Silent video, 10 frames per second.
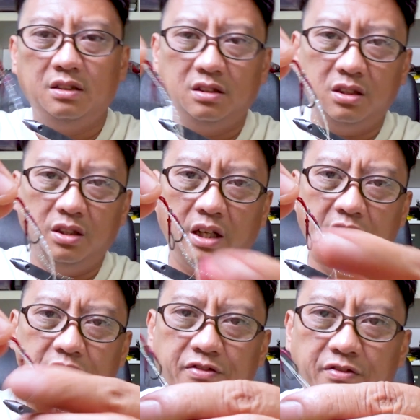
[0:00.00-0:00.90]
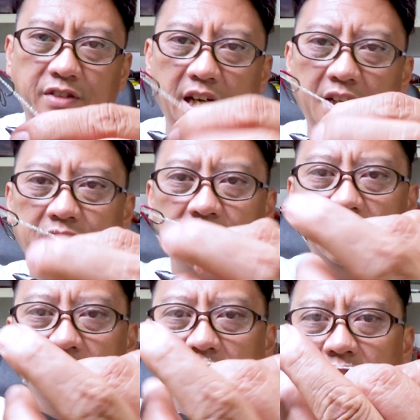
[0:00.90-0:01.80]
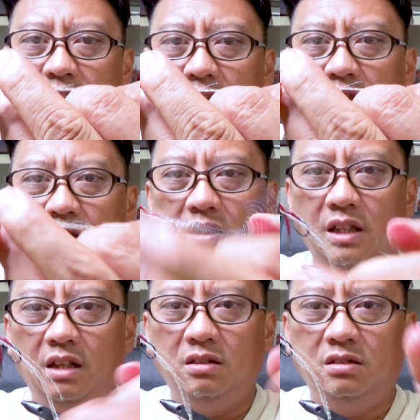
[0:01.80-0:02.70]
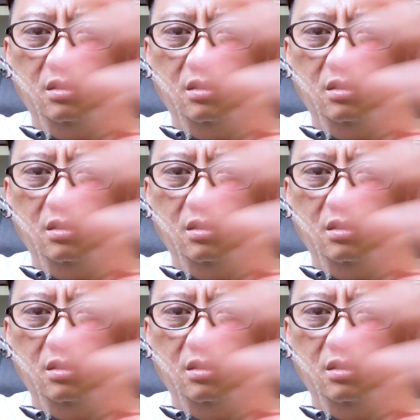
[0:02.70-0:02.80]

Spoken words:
so you have flash. Now